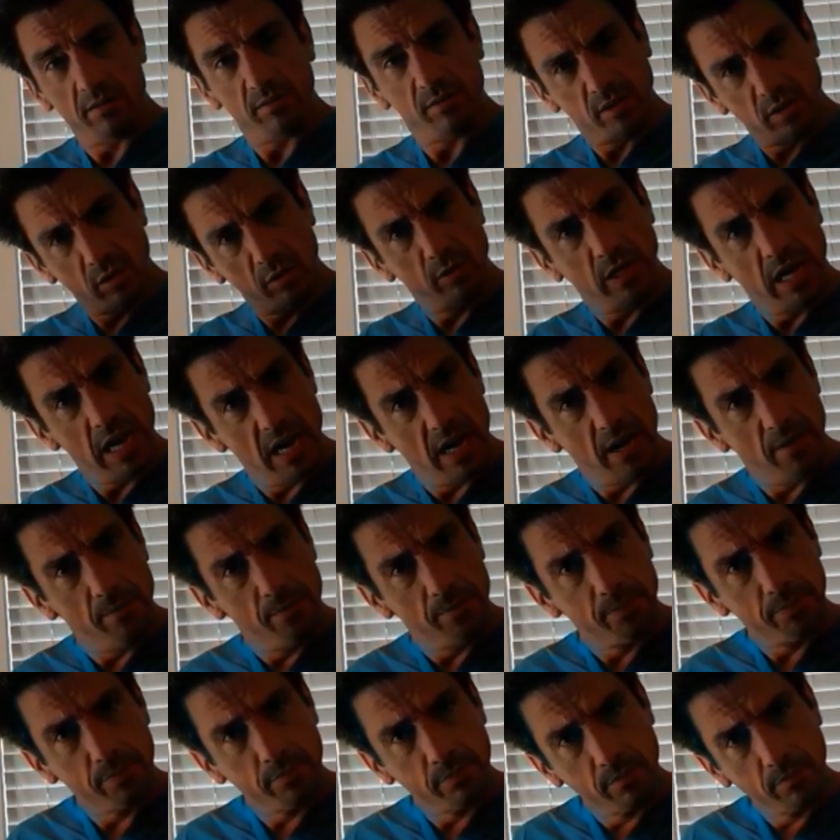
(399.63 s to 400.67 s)
um, uh, so
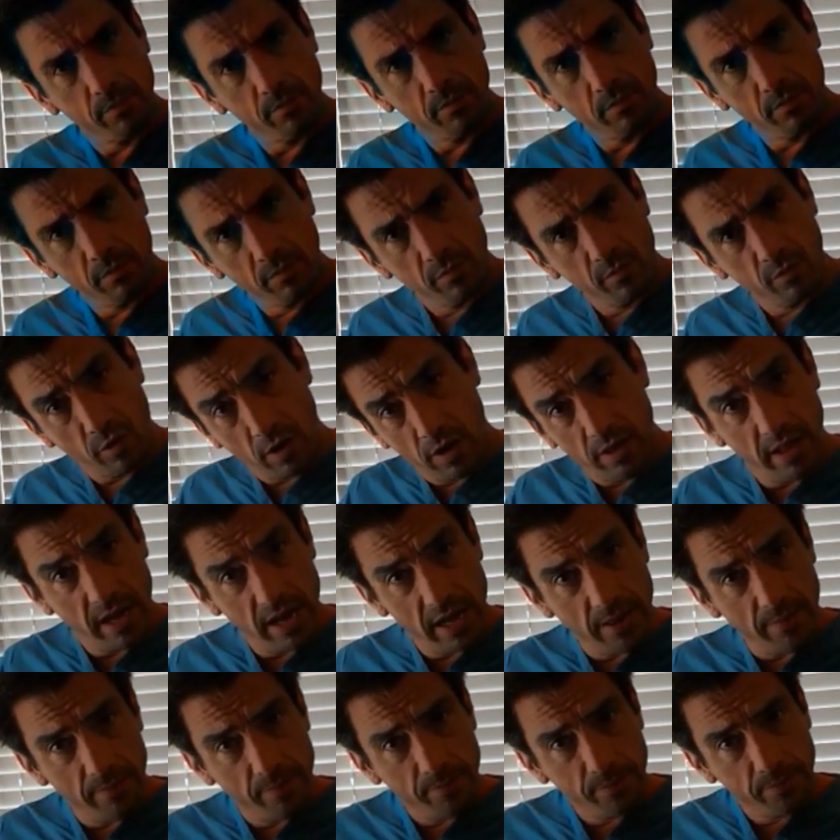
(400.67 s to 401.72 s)
yeah,
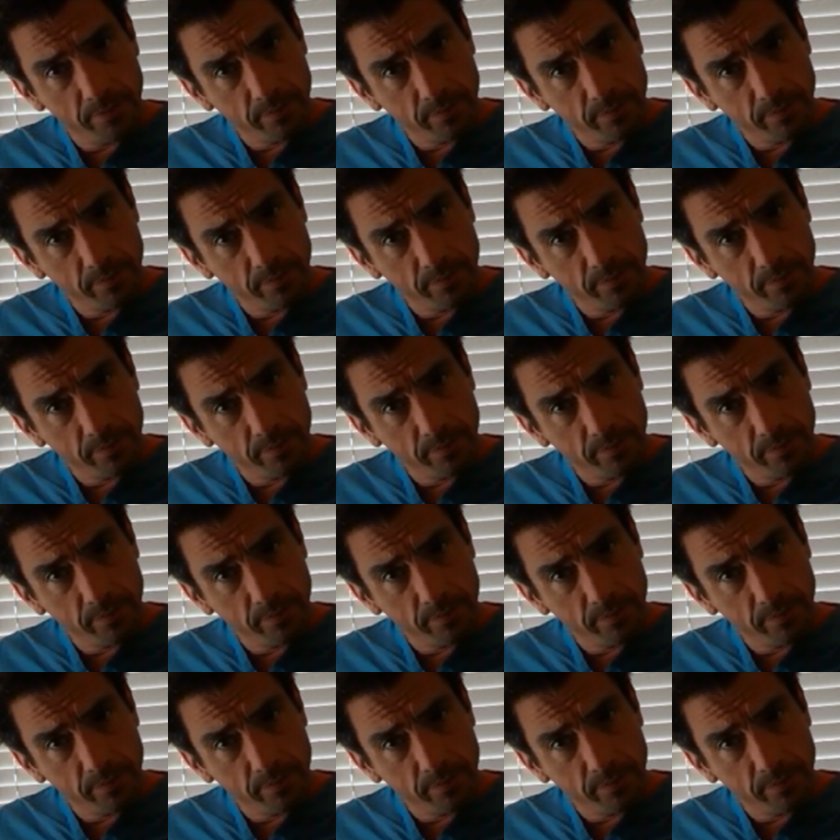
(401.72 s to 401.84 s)
try that.